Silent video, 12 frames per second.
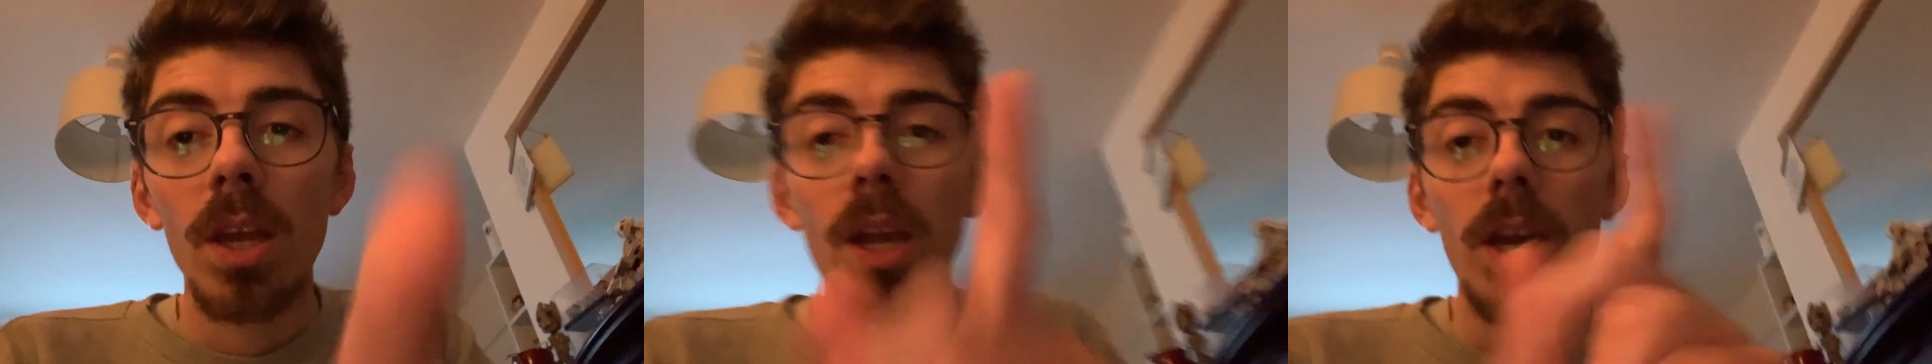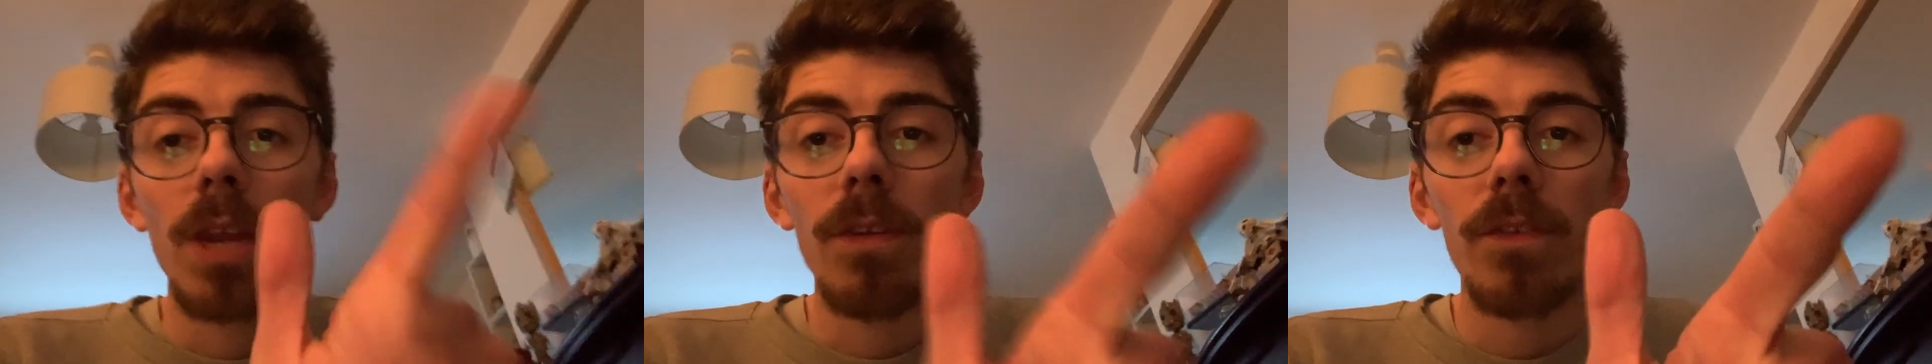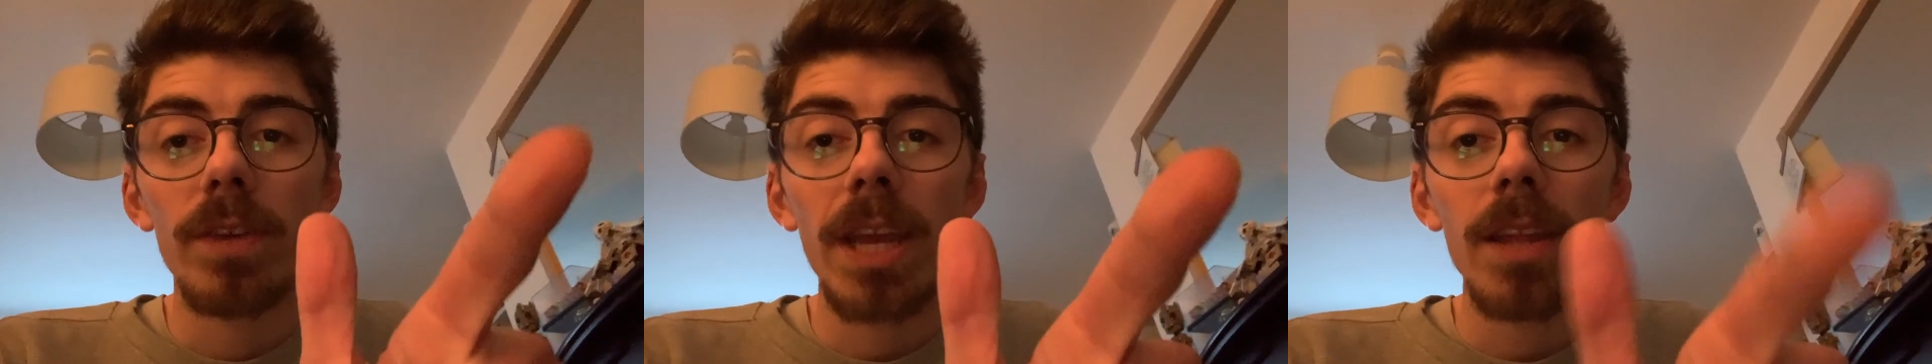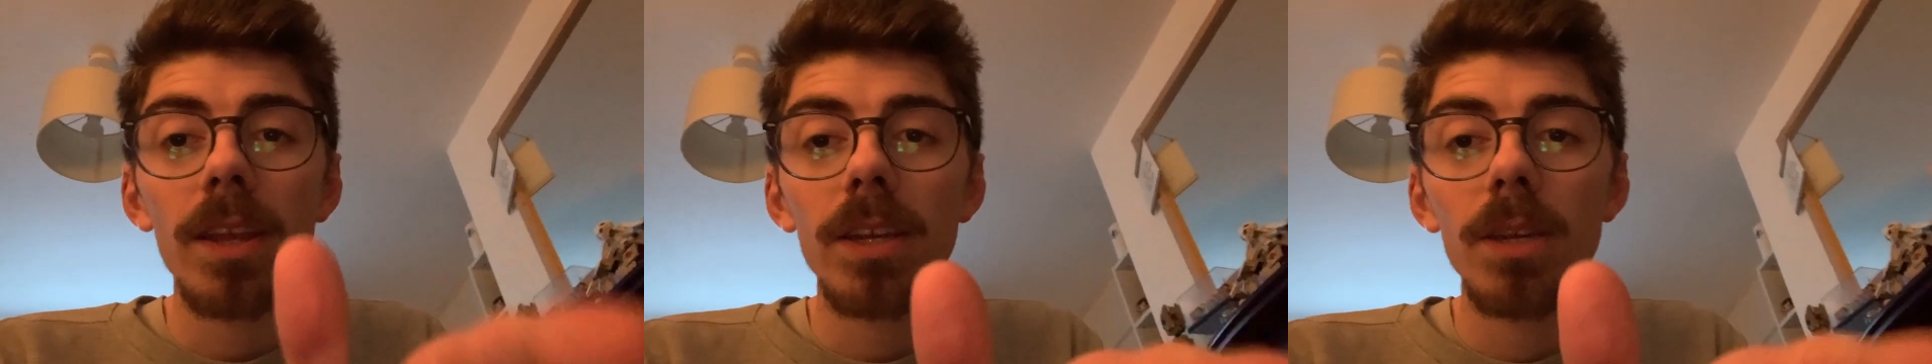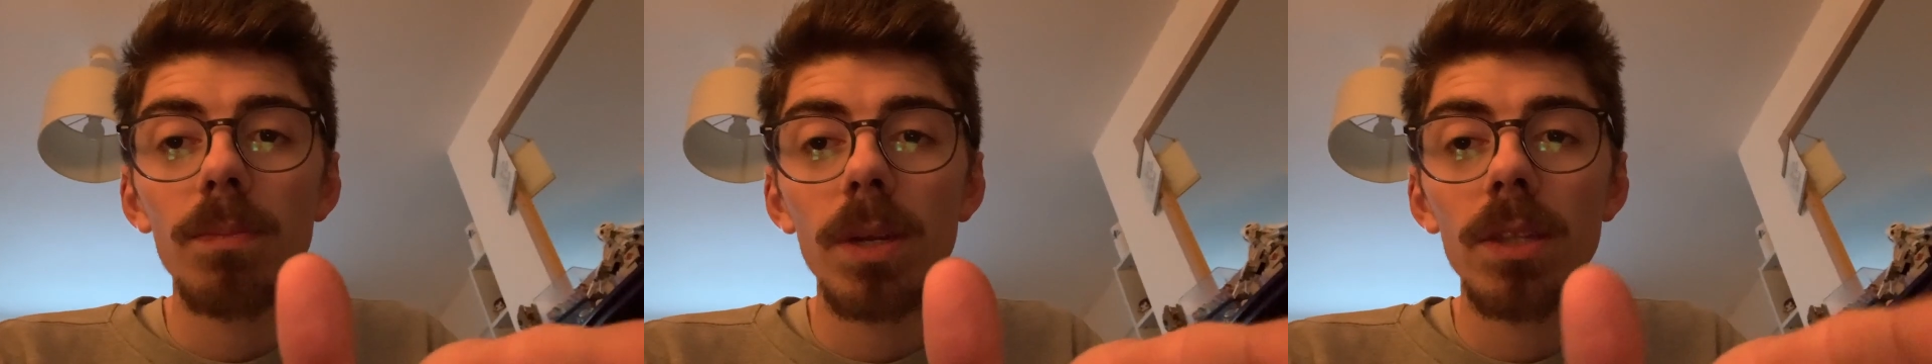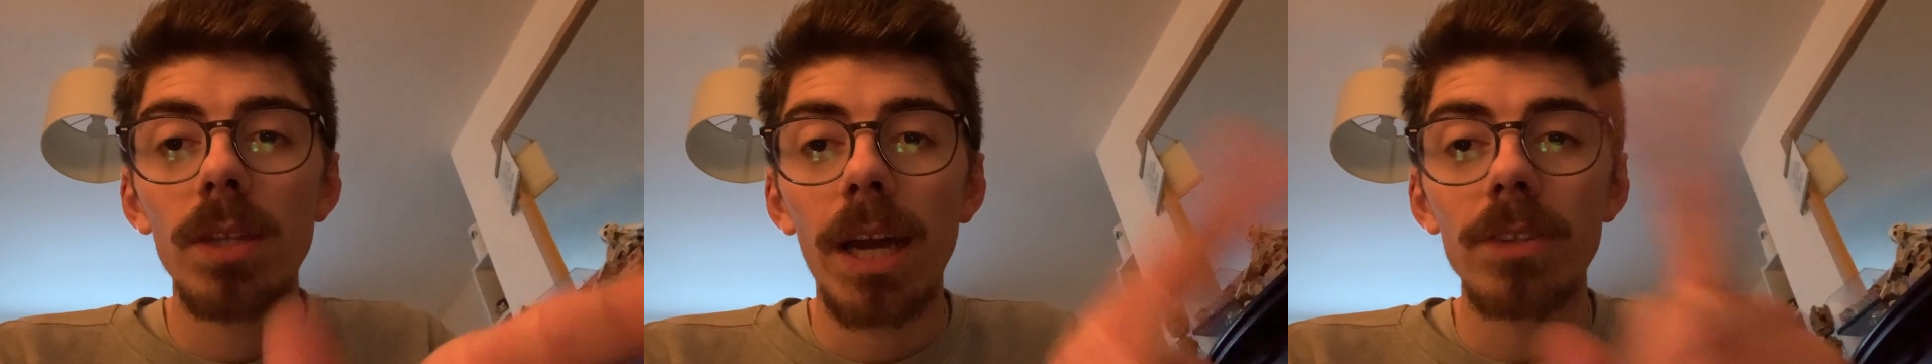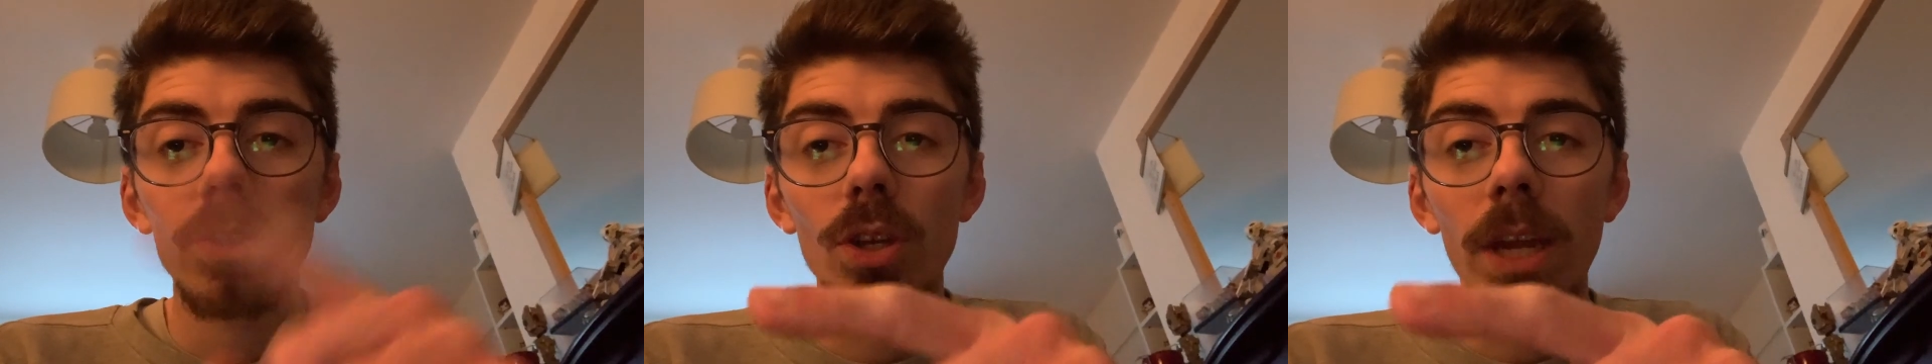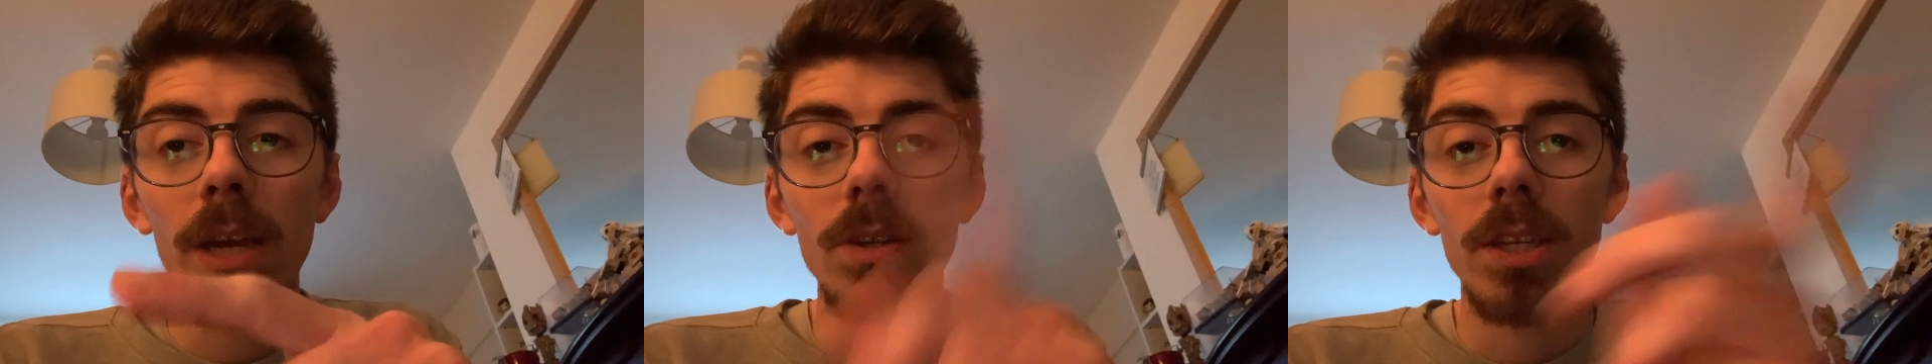and if you forget that your bin hasn't gone
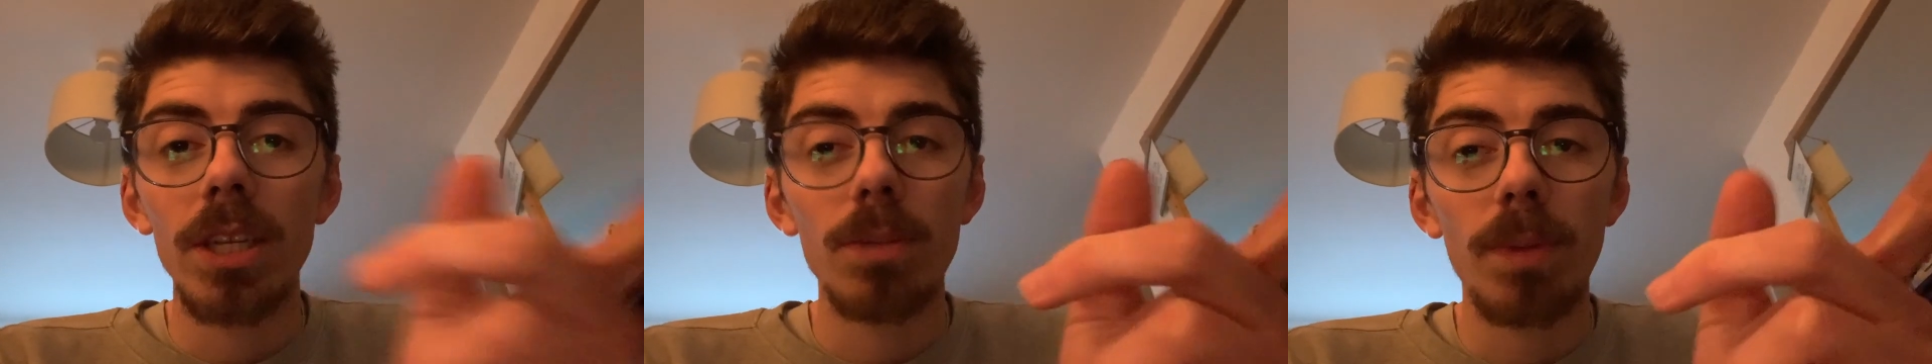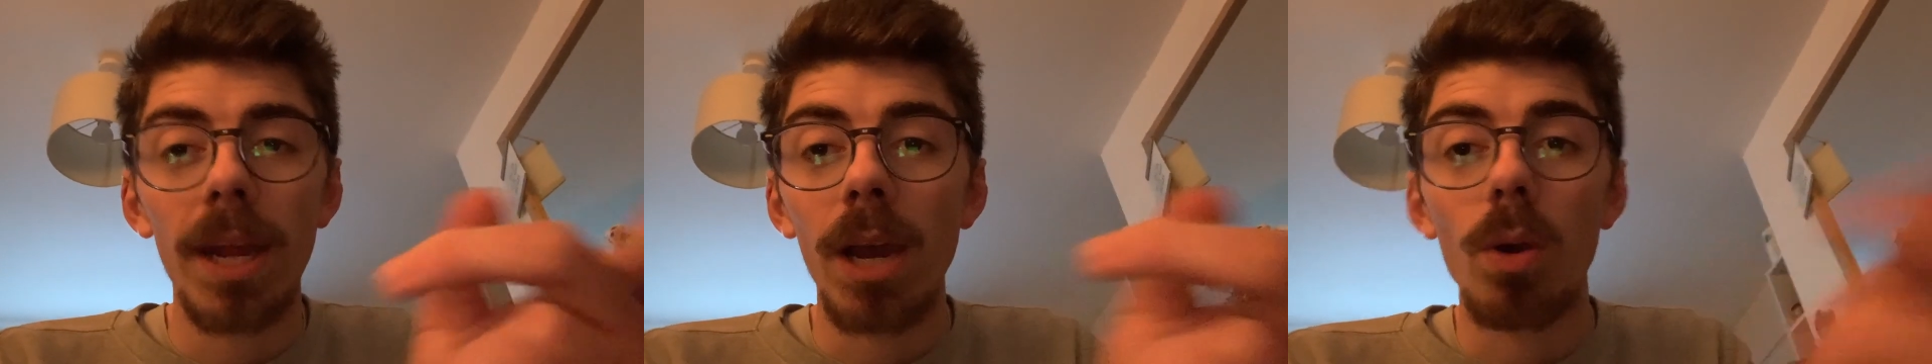out and you need to put it out,